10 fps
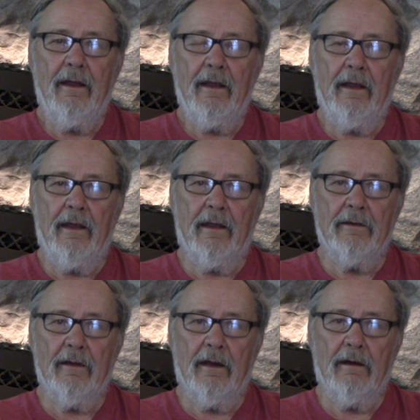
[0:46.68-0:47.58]

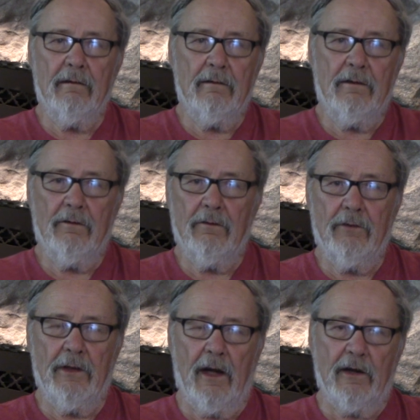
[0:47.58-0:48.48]
And
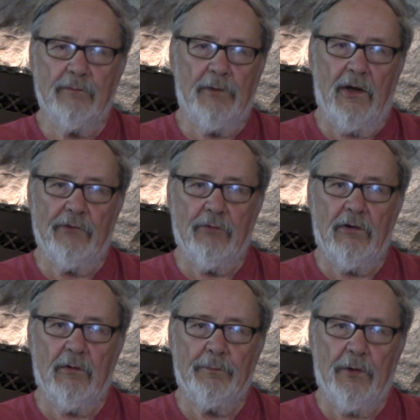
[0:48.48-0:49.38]
with our experience, we
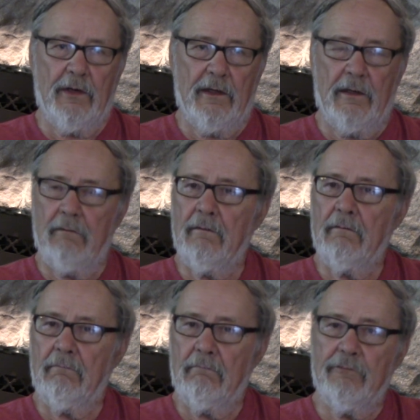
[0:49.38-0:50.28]
were pretty
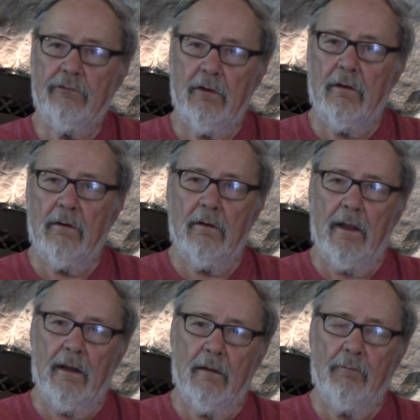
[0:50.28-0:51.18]
sure
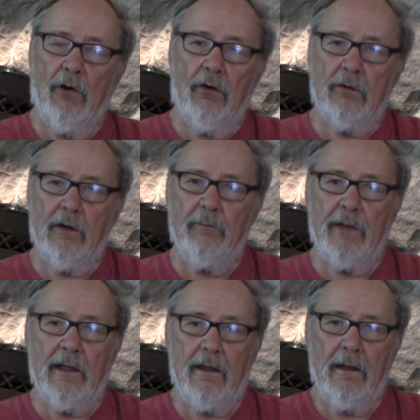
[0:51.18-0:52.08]
that a bow could
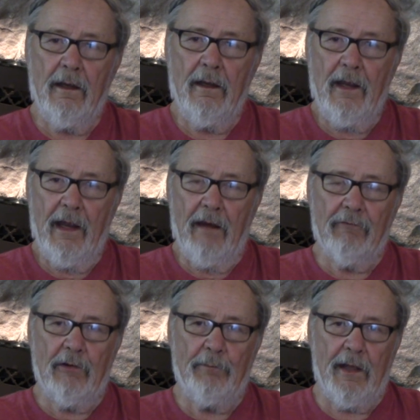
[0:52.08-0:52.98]
be
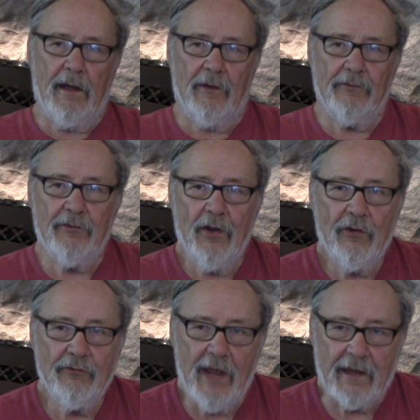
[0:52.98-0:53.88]
every bit as
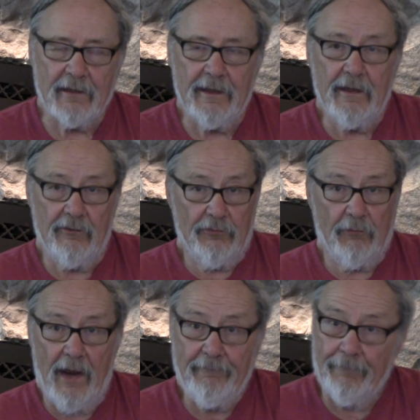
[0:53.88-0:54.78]
deadly as a
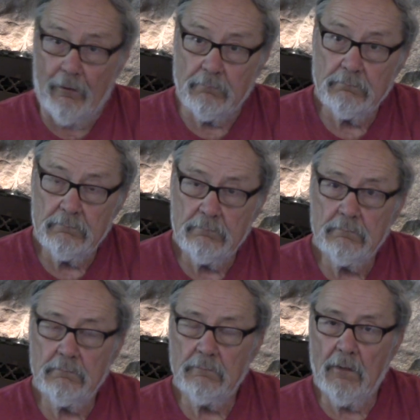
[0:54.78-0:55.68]
rifle,
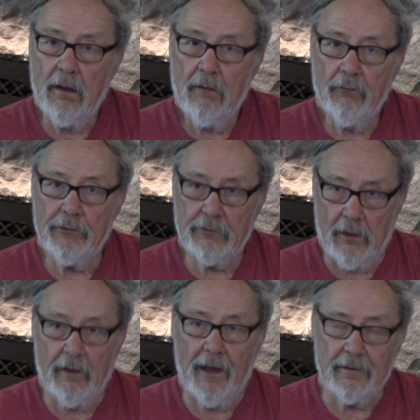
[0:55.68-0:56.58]
which
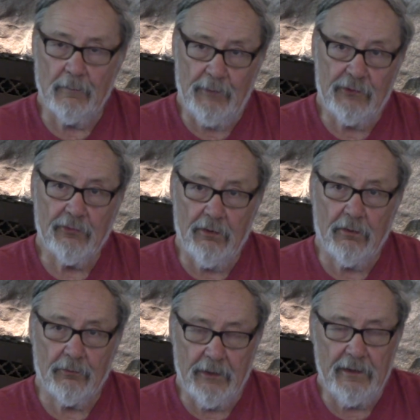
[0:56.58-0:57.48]
turned out to be
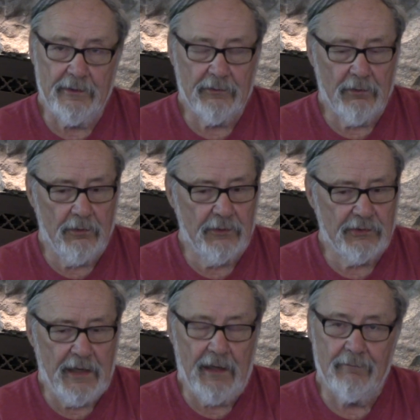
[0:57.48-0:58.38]
true, really true.
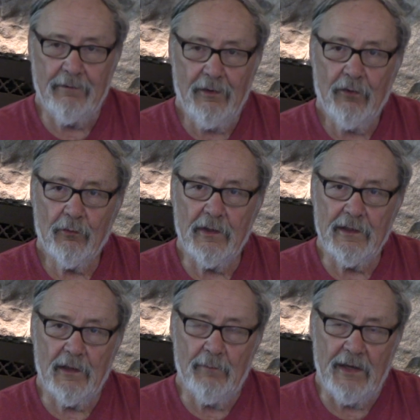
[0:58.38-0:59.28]
It's kind of
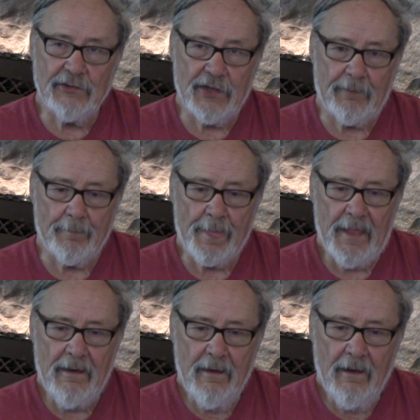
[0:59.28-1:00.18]
really amazing.
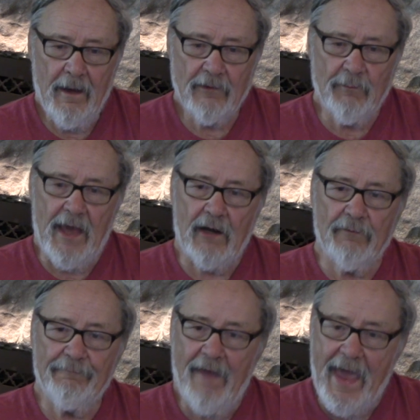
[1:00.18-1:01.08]
As a matter
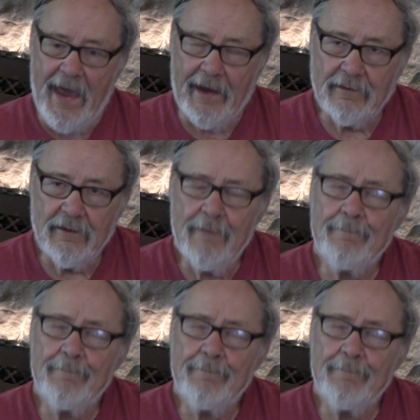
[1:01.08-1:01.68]
of fact,